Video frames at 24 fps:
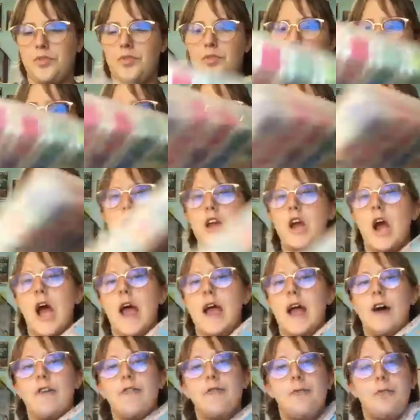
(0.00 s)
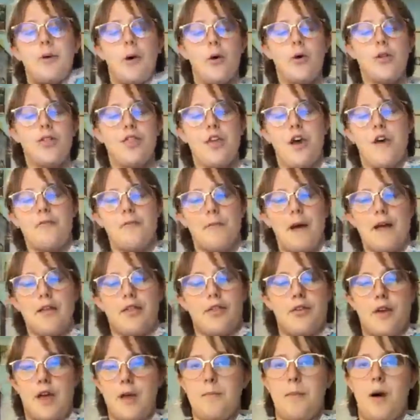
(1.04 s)
so in here I have both of my
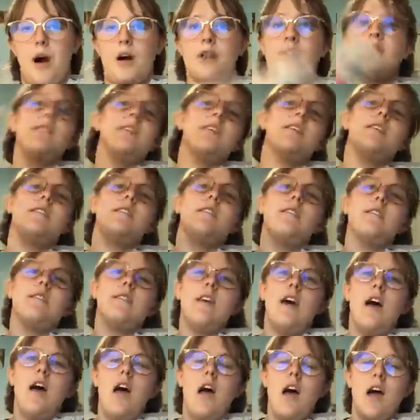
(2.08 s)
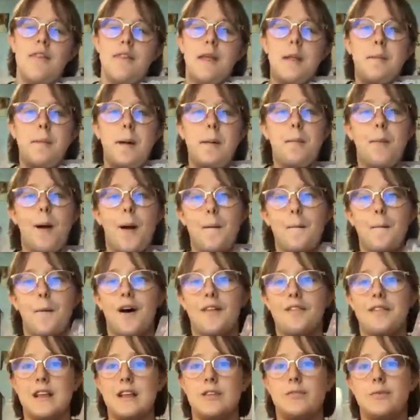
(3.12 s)
thread boxes. I think my mom
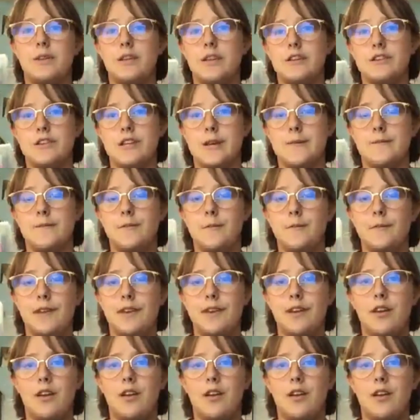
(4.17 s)
bought these really cheap for me